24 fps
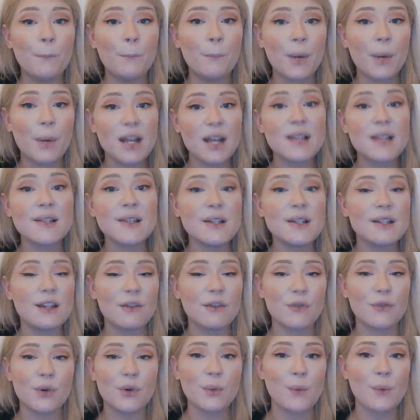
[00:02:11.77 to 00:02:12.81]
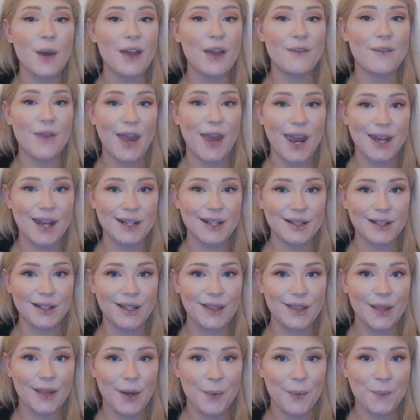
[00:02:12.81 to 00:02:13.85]
but it's a different way of
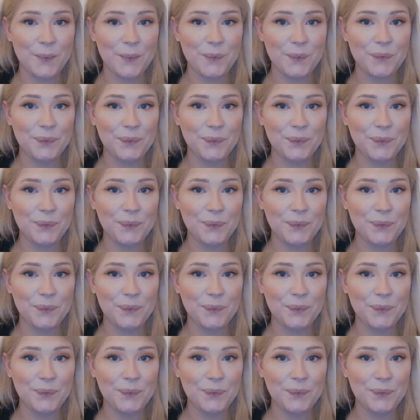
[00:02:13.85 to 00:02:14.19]
handling them.